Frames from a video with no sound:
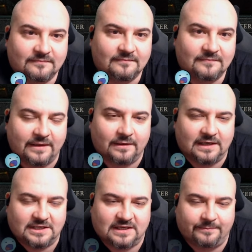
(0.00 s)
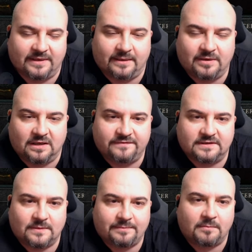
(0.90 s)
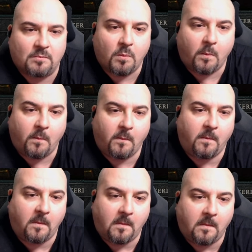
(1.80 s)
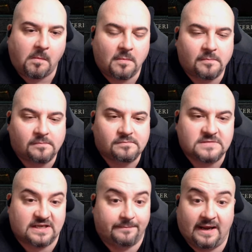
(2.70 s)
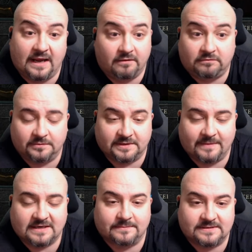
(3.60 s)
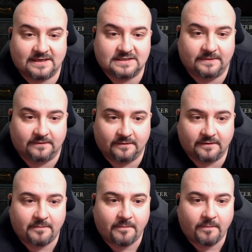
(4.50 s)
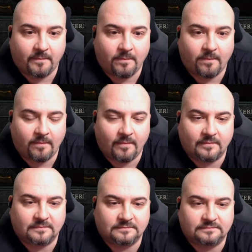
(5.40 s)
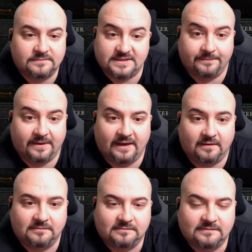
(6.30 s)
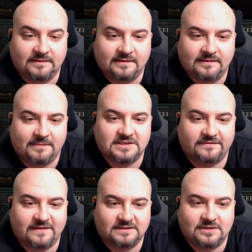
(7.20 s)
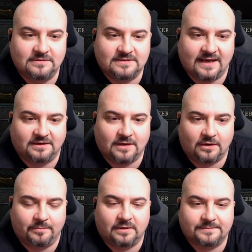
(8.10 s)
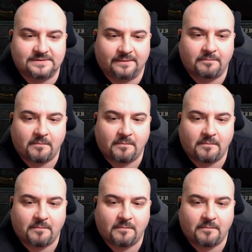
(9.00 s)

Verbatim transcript: It would literally be a perfect weapon. Somehow I rolled the maximum attack speed on it. Somehow. Imagine if that two ten golden pops up.